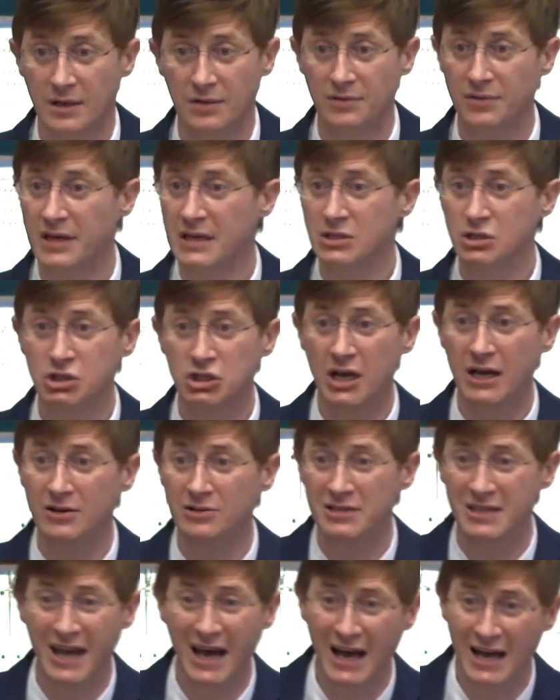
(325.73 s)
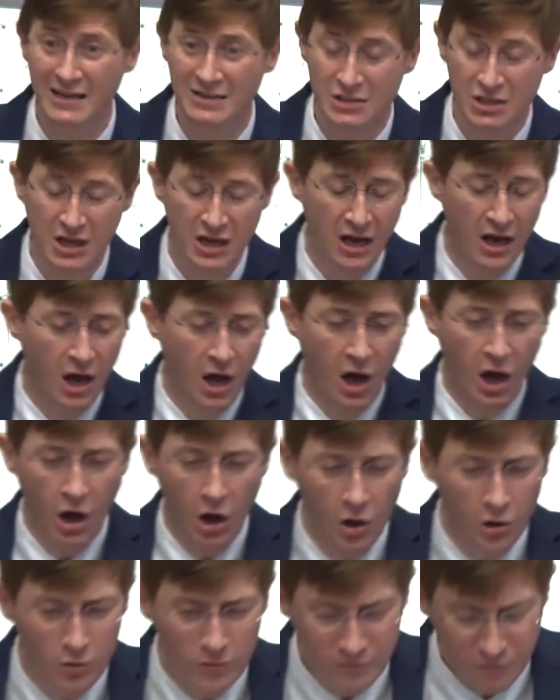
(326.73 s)
they shall not
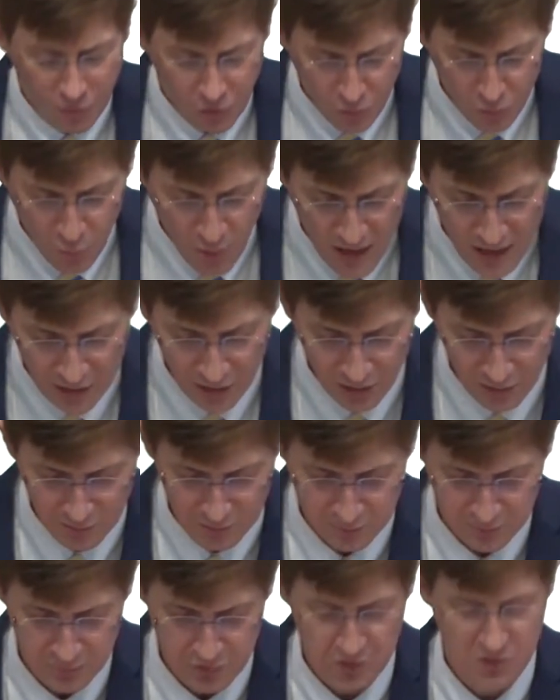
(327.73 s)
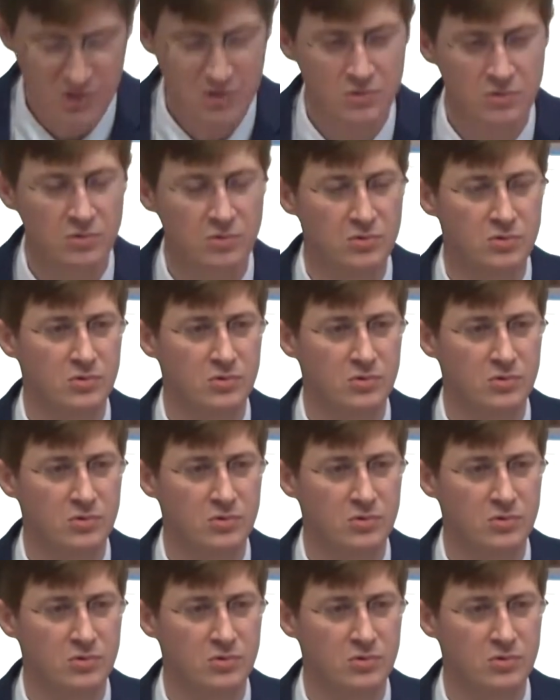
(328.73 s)
overwhelm you.